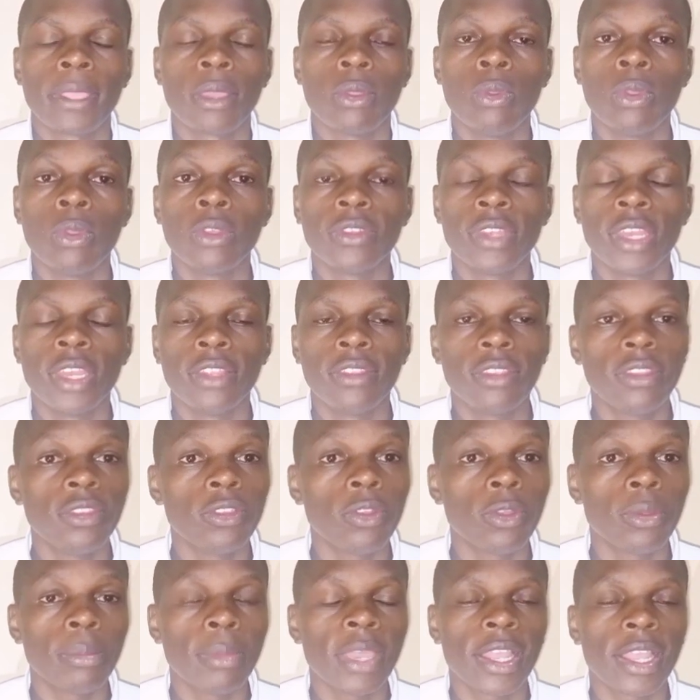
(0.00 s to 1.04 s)
was
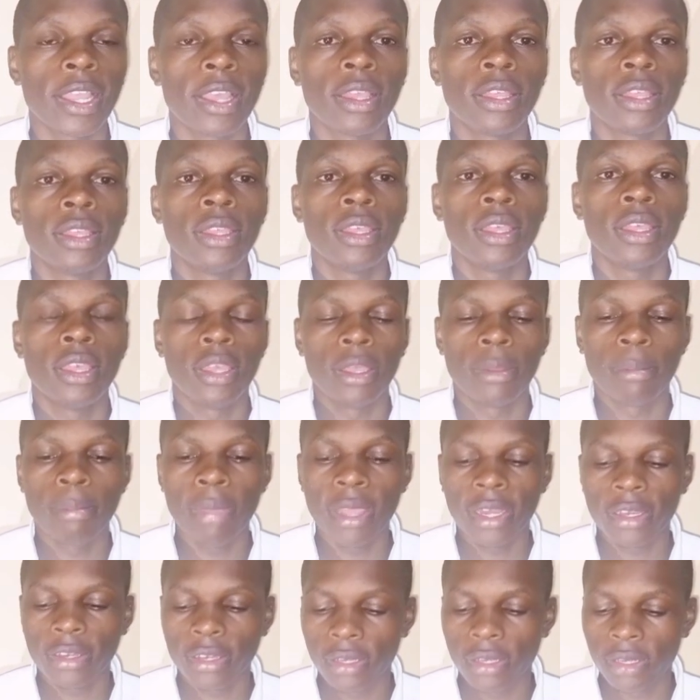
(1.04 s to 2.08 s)
decision maker,
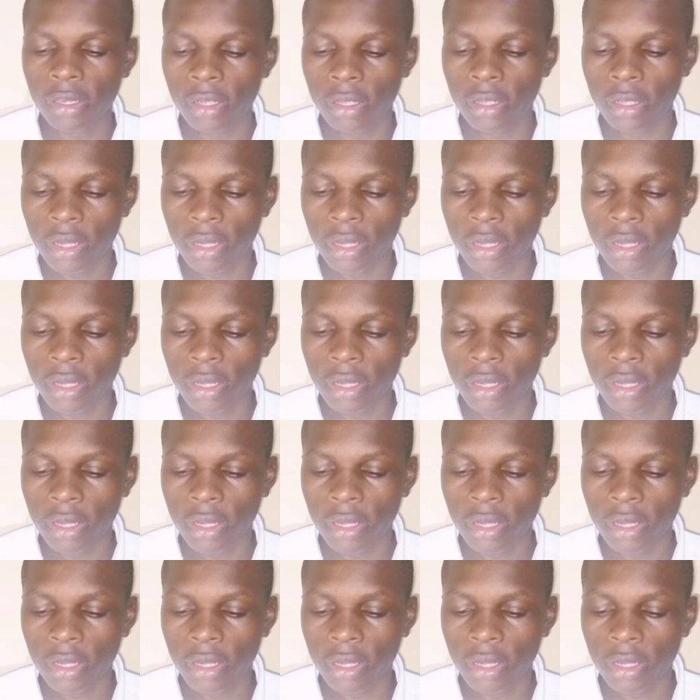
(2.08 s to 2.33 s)
but